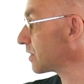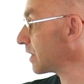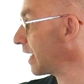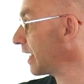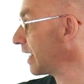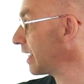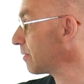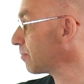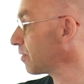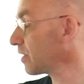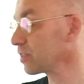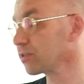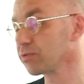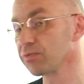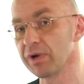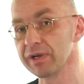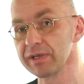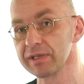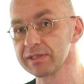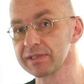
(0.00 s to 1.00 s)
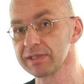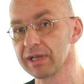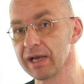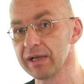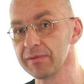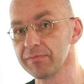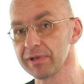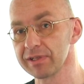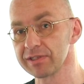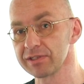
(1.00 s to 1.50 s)
is 8, plus 1 is
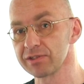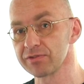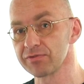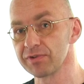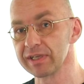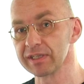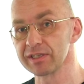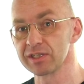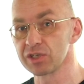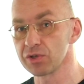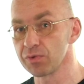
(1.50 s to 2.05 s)
9, plus 3 is